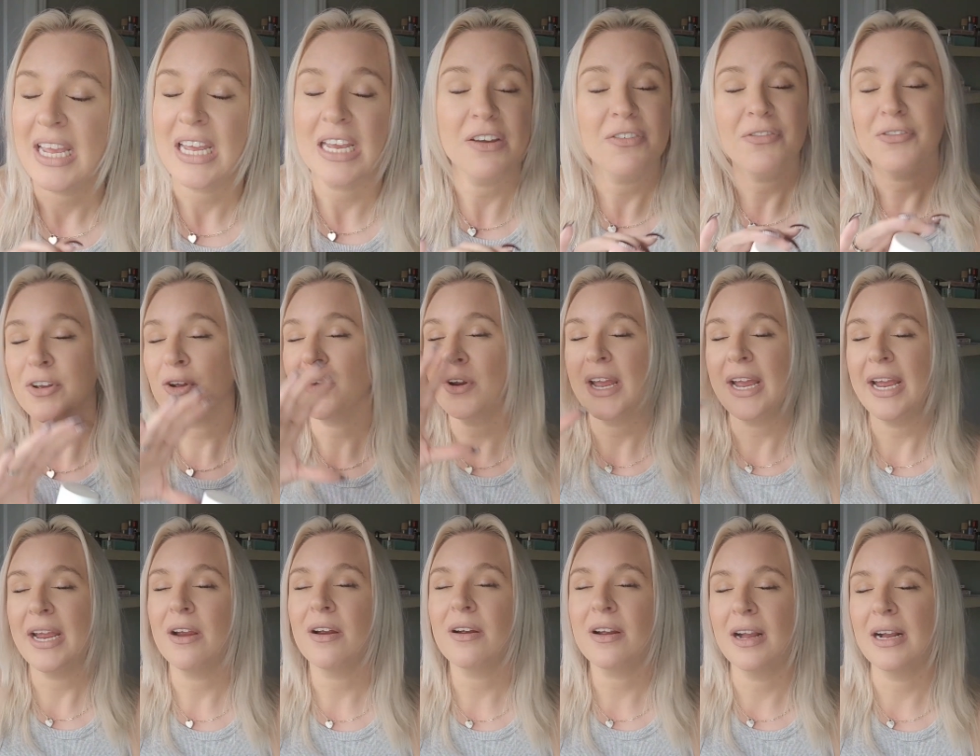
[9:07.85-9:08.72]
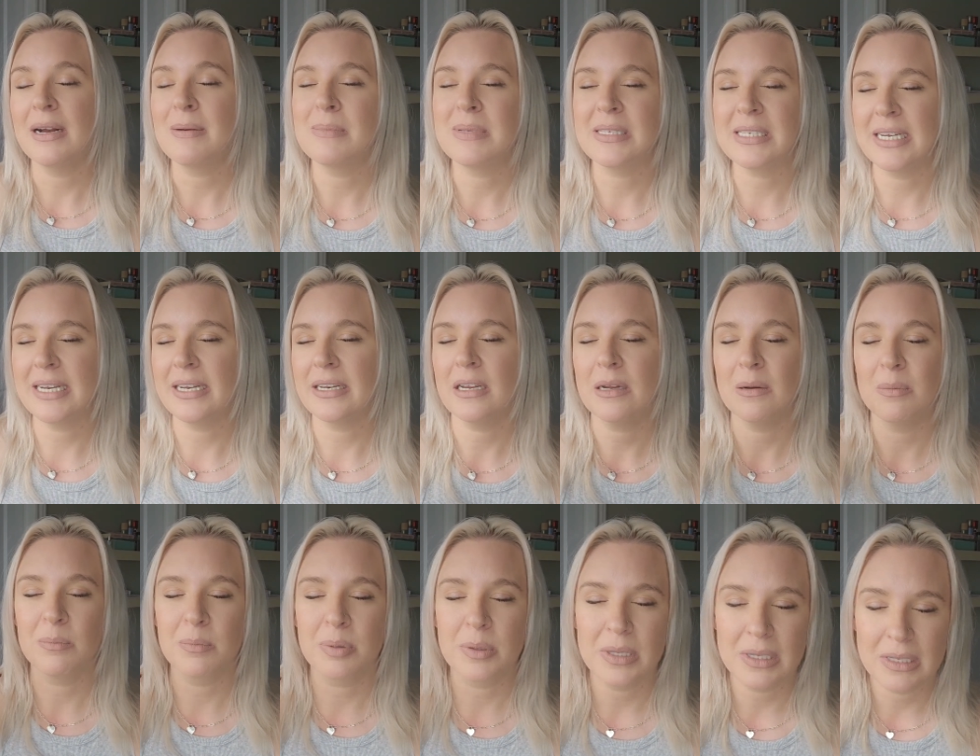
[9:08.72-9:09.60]
If your hair comes in
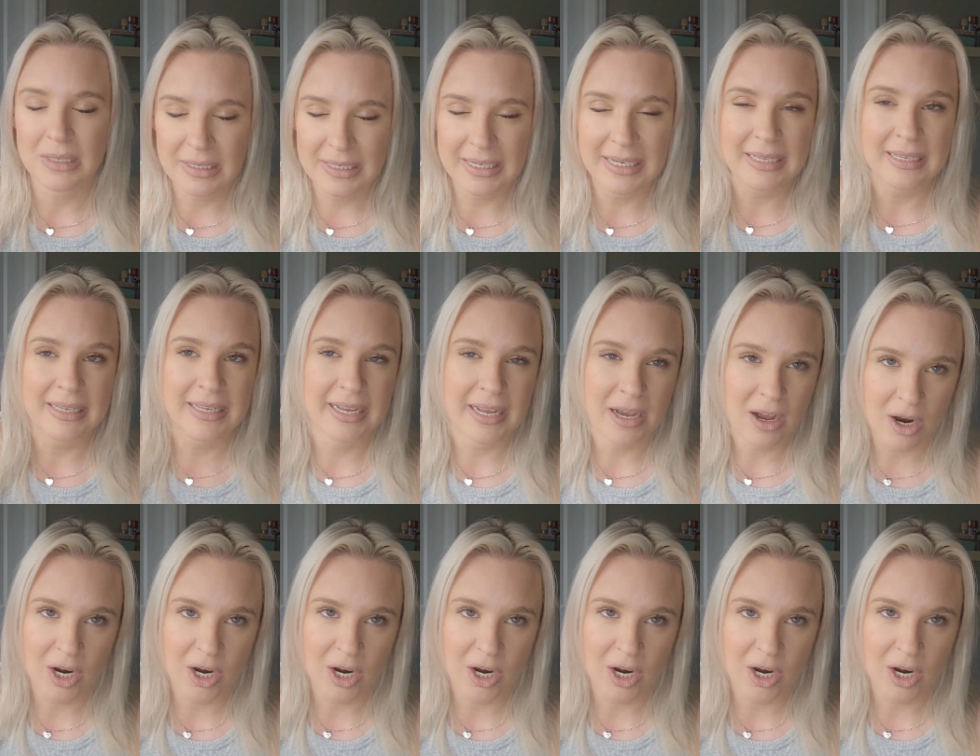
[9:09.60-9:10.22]
completely